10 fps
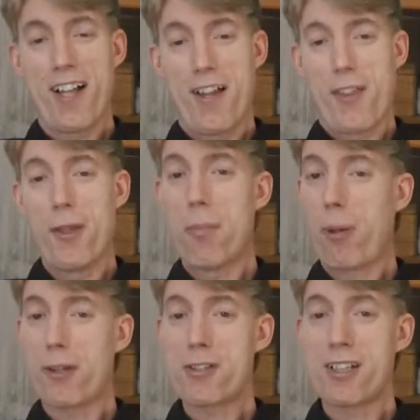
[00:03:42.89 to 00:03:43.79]
the
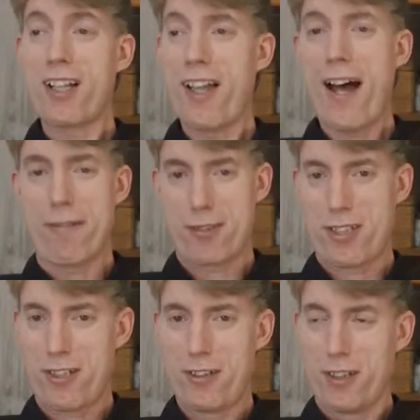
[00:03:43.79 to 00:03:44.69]
person
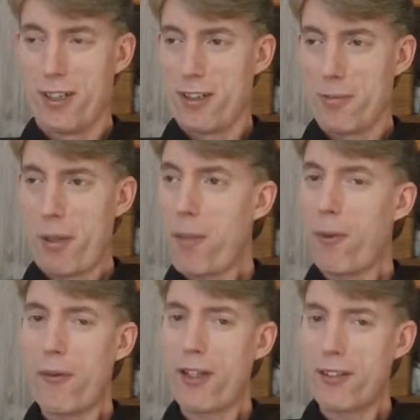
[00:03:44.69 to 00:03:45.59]
left.
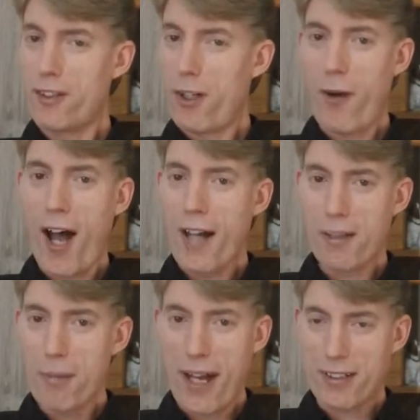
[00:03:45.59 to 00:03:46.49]
People that, you know, hide
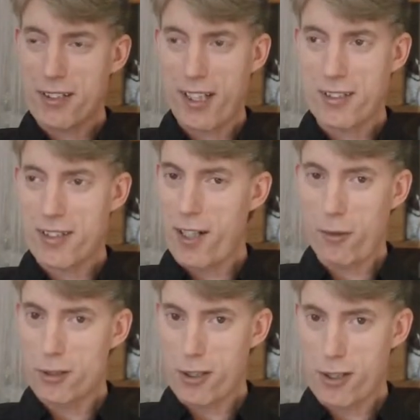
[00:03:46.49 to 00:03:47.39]
in back seats, they
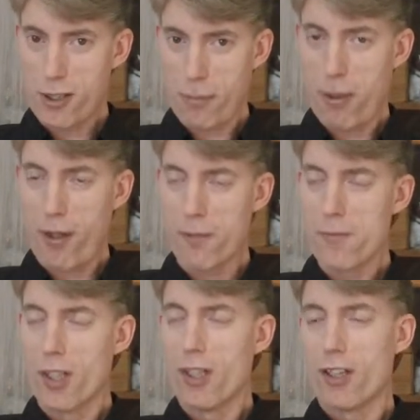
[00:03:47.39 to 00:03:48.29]
don't just disappear.
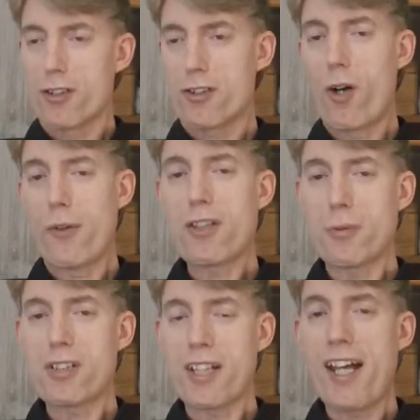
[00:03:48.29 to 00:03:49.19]
So this
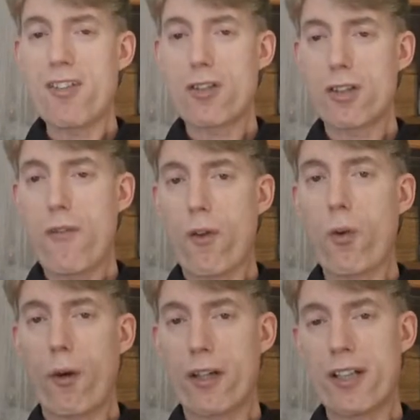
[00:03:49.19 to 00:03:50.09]
was an angel of the
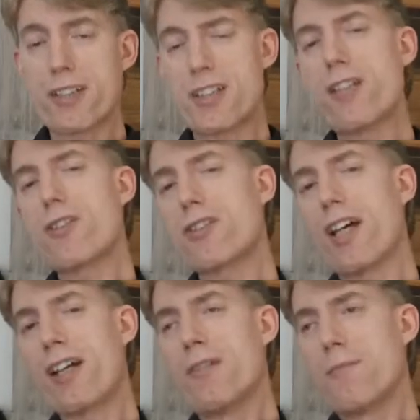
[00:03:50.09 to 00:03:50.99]
Lord. And it's
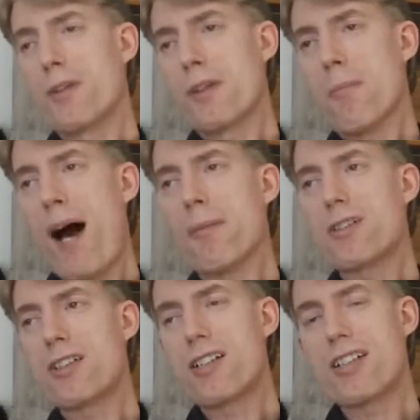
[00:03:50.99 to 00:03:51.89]
interesting, the Bible
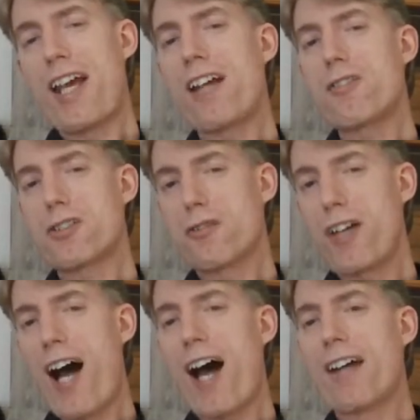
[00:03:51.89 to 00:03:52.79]
says the angels of
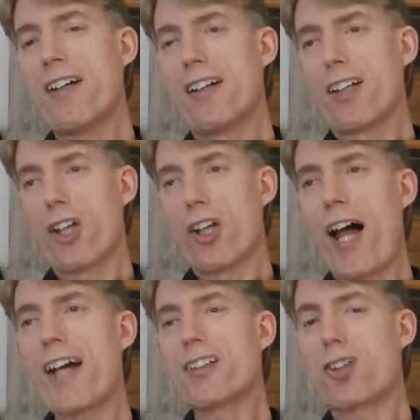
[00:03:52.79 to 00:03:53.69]
God
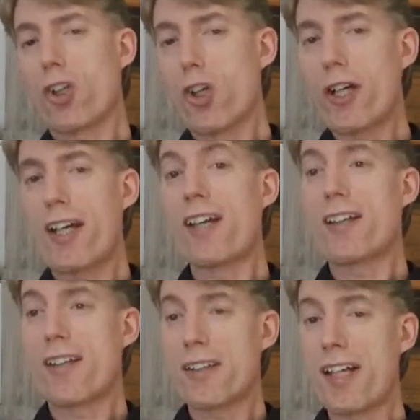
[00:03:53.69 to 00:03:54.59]
like to look
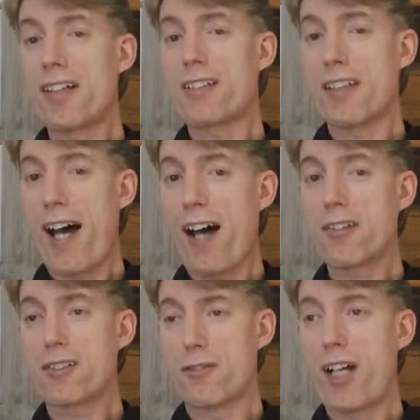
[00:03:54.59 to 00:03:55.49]
into the things of the
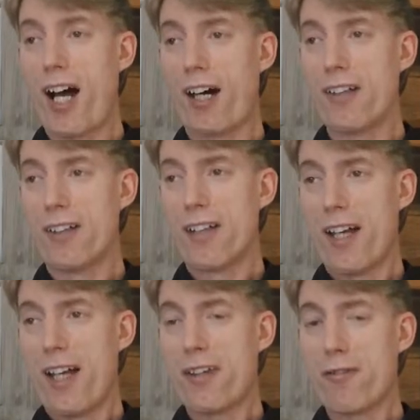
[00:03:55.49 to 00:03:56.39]
house of God
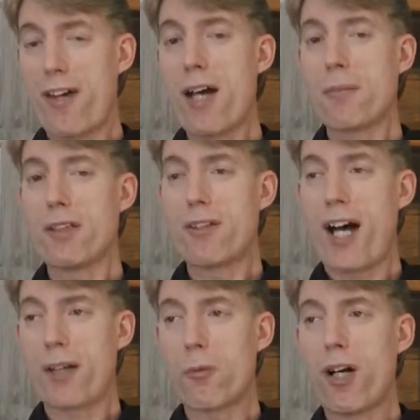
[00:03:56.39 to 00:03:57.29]
and the family of
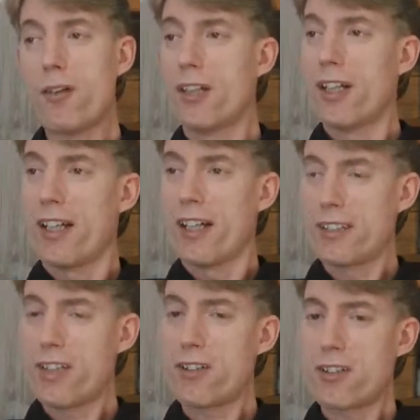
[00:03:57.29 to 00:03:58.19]
God. Well,
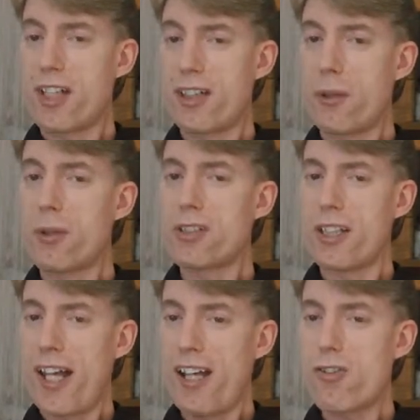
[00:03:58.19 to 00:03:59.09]
it's interesting, there was
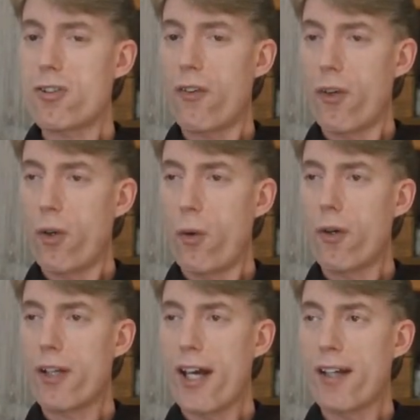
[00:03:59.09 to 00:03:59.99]
an angel of the
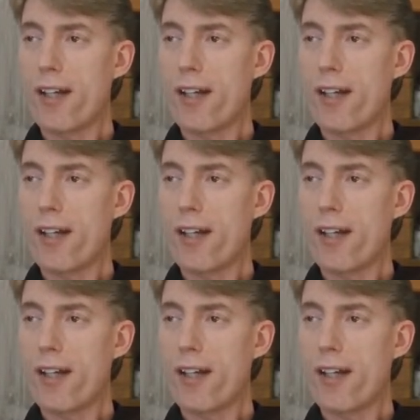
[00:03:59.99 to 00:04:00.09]
Lord at a